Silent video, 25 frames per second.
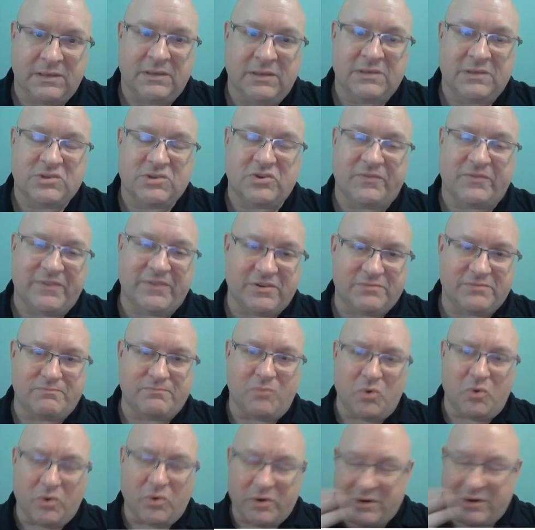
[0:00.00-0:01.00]
So if there's
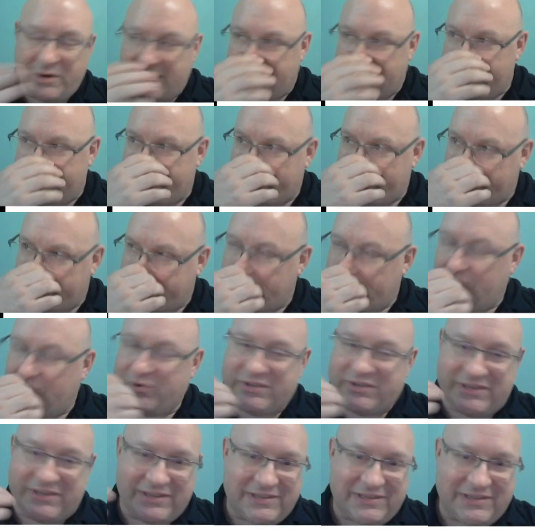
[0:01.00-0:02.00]
more
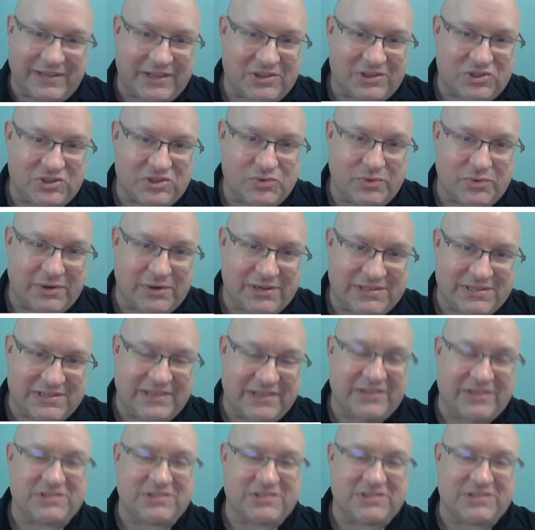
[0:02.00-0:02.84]
details you want to see,